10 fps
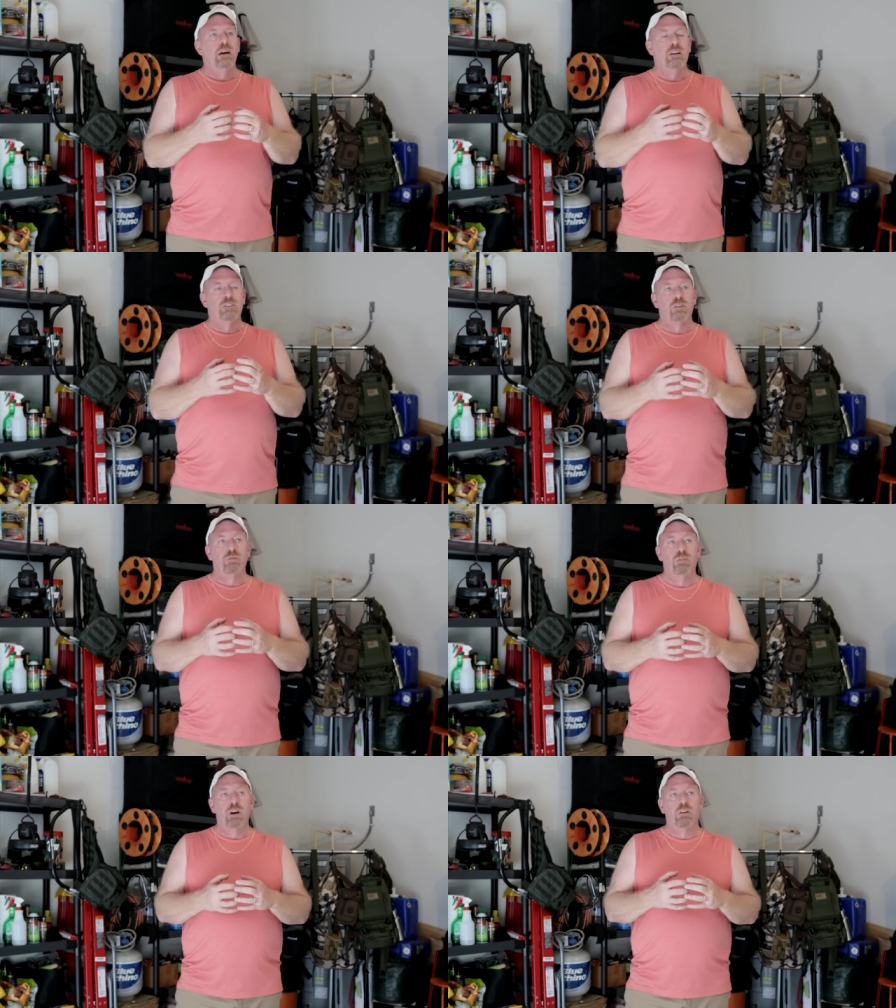It is a
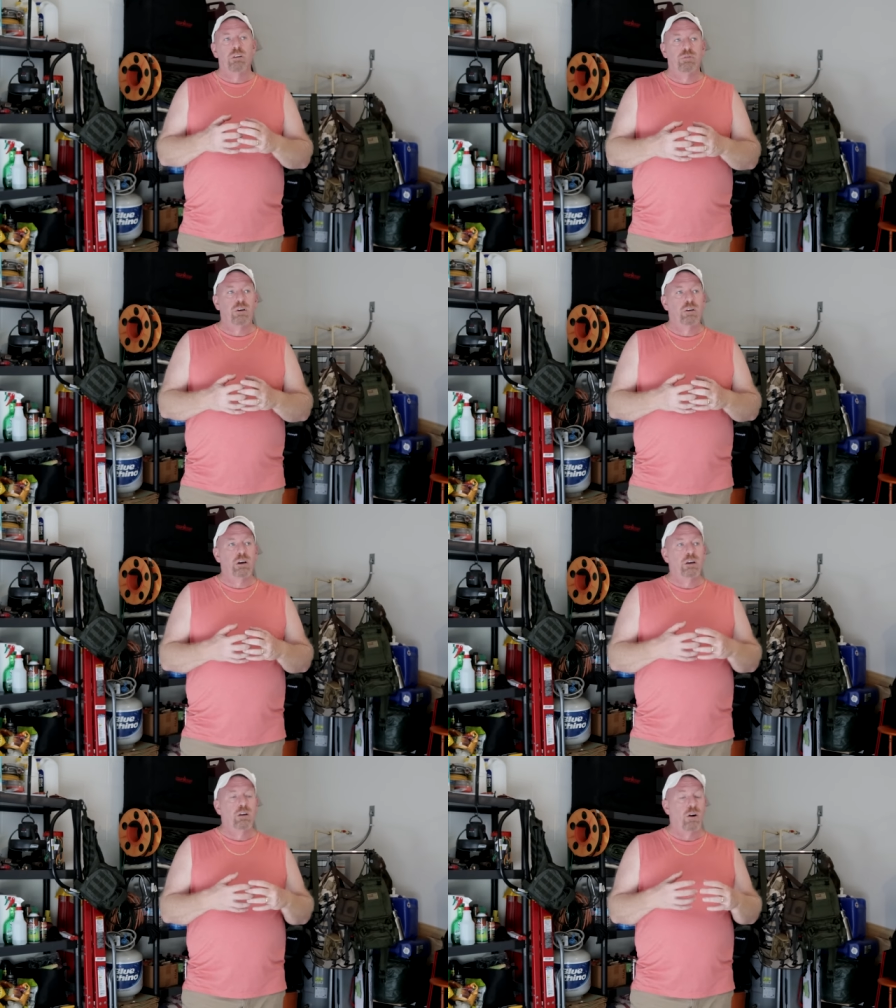very,
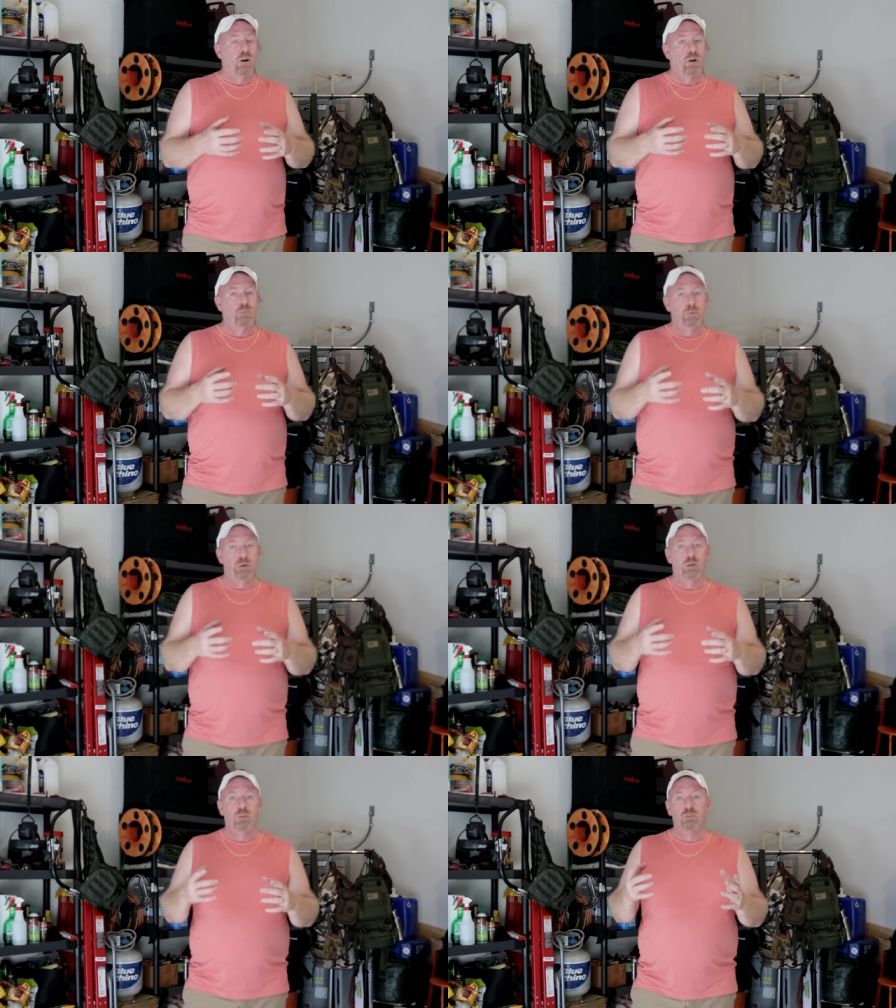very hard
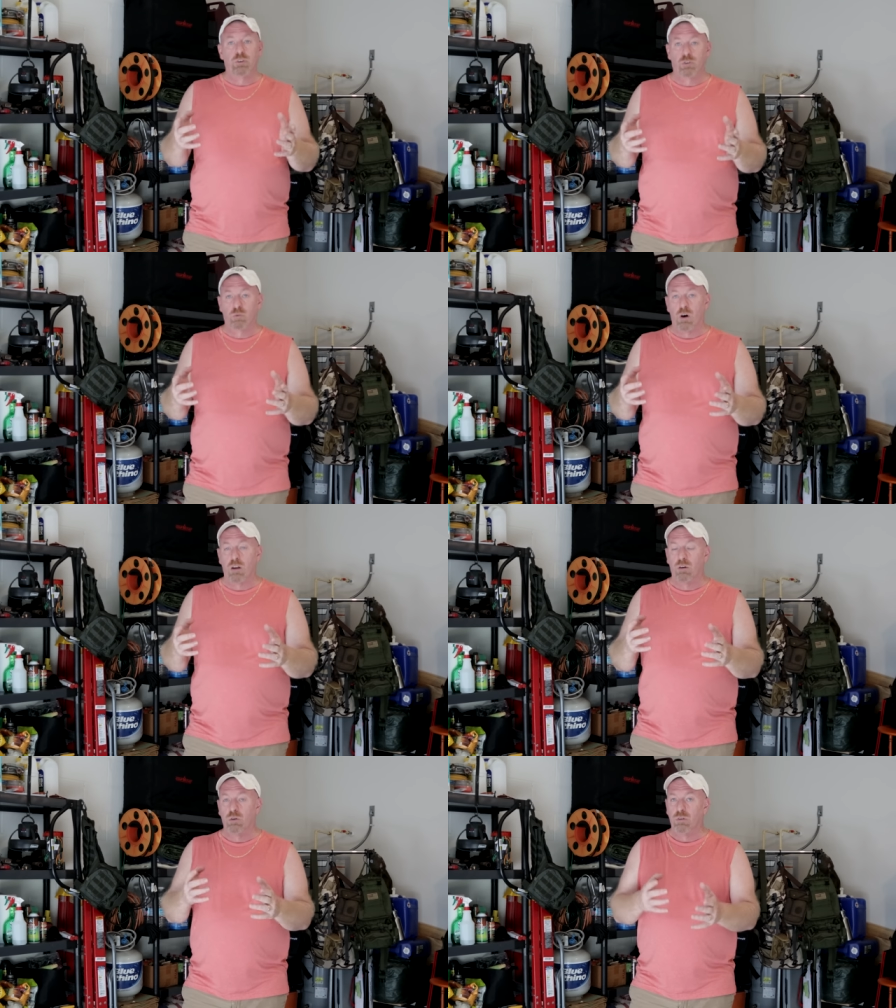pill to
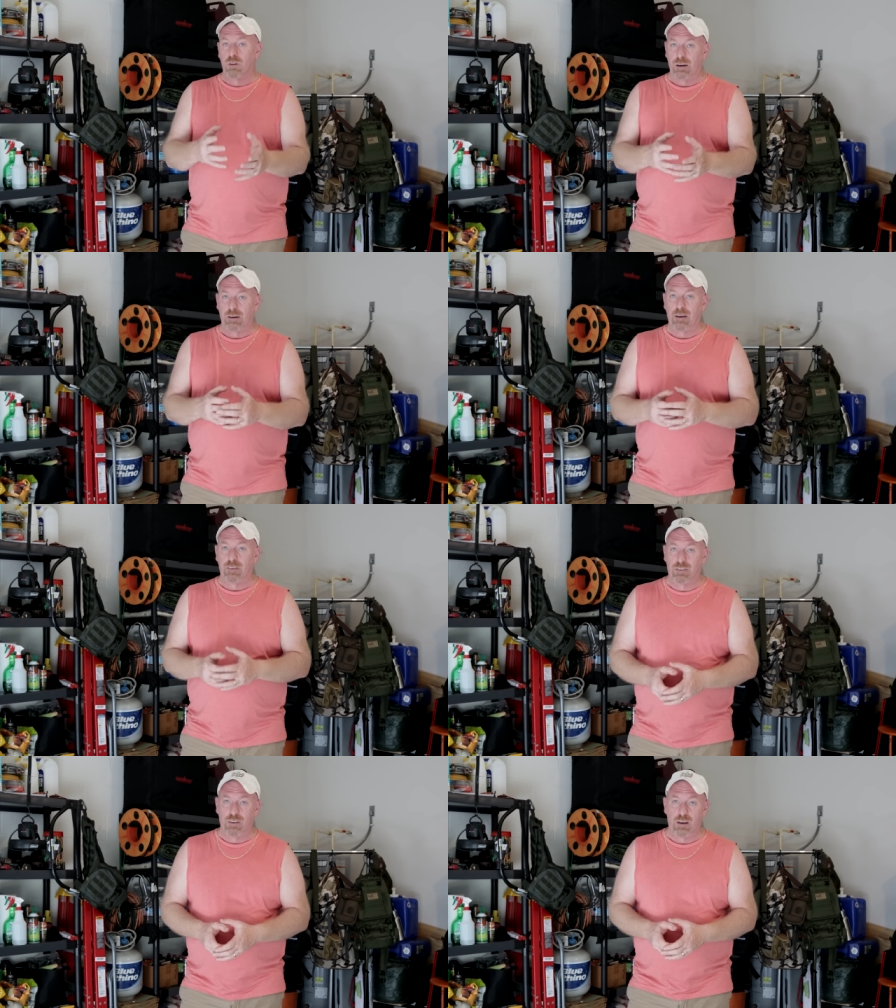swallow, like I
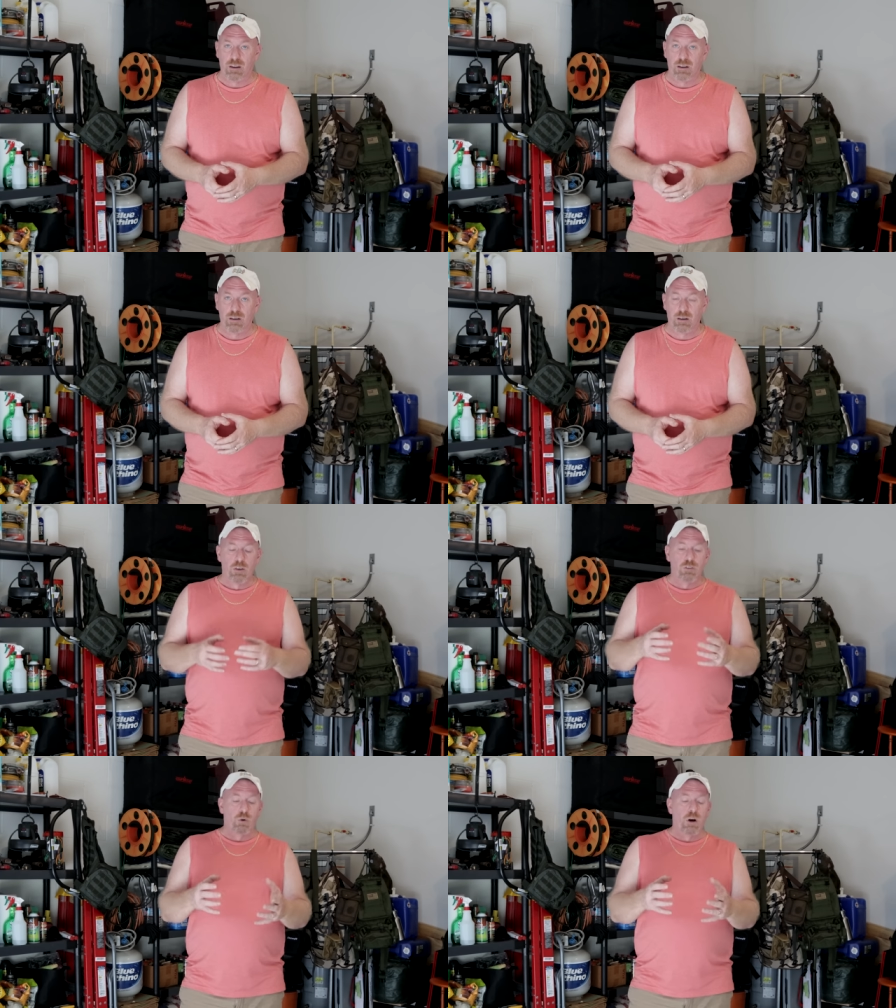said.
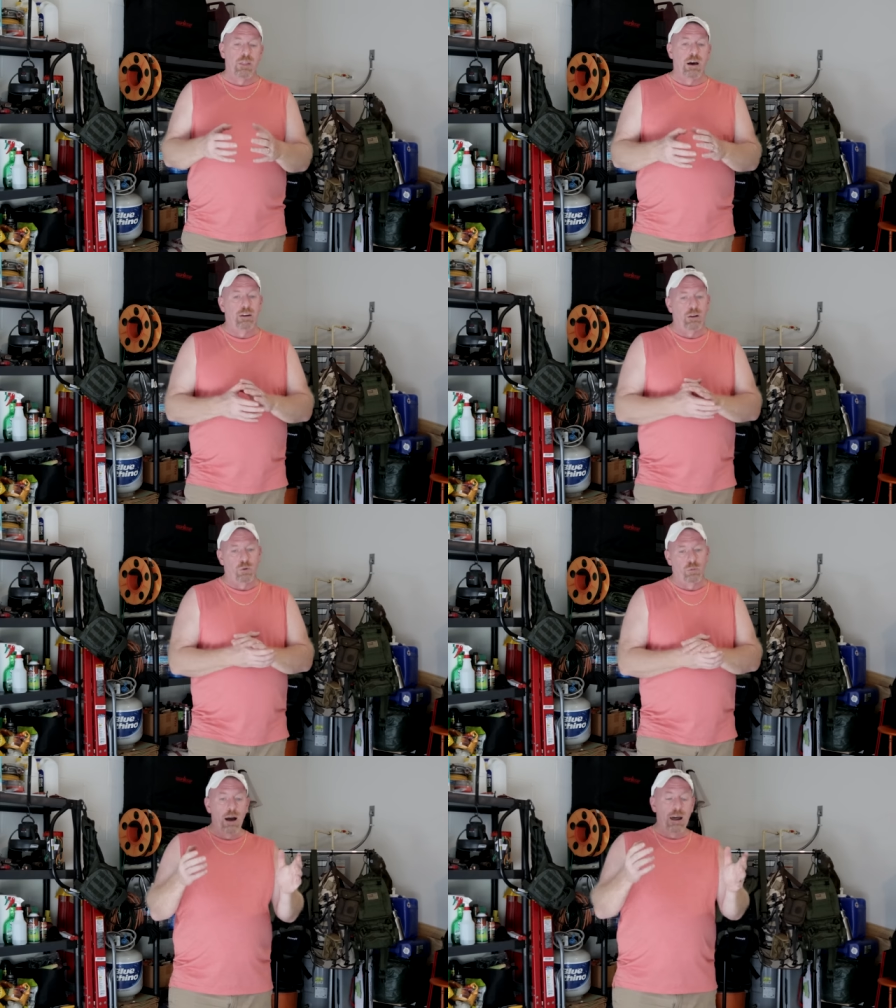So on that
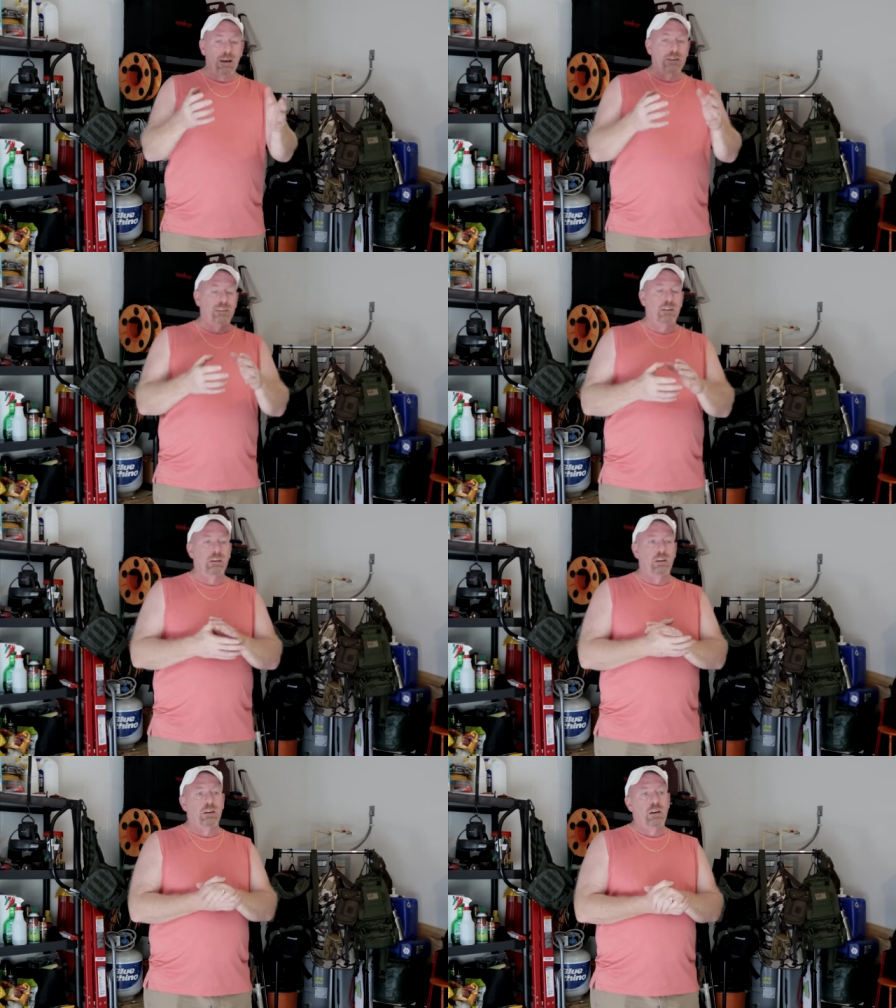note, I'd like to
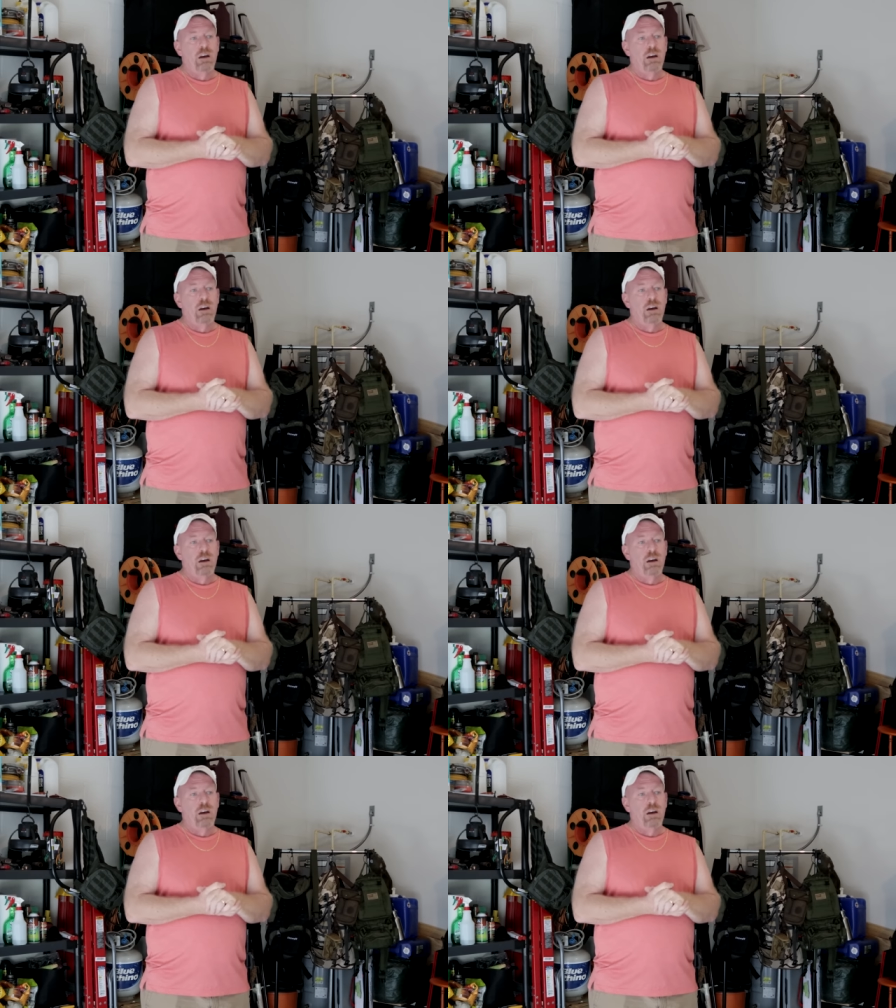let,